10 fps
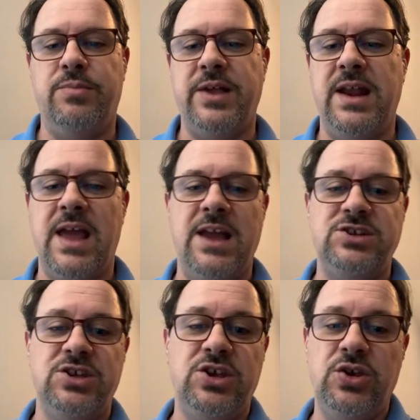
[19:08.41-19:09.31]
Blade
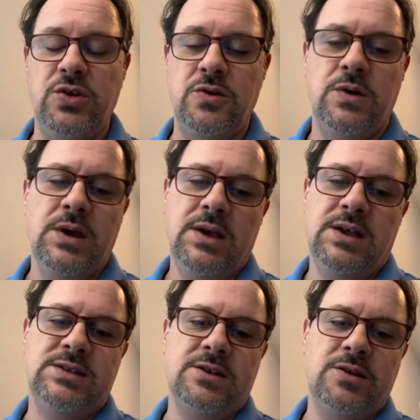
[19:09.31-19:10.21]
HQ
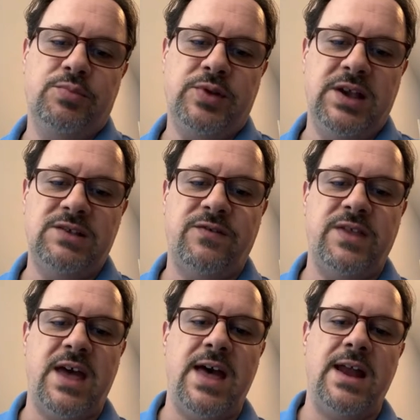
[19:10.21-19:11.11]
is a good place for
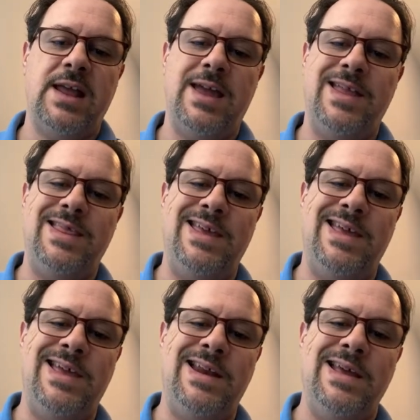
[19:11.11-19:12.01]
that, and
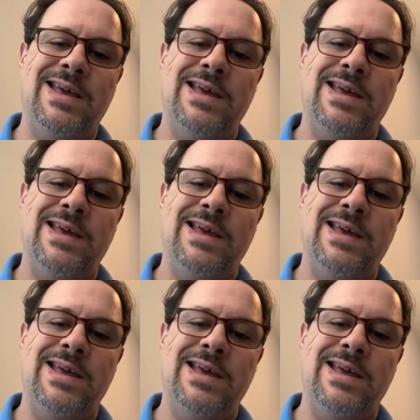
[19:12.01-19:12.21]
then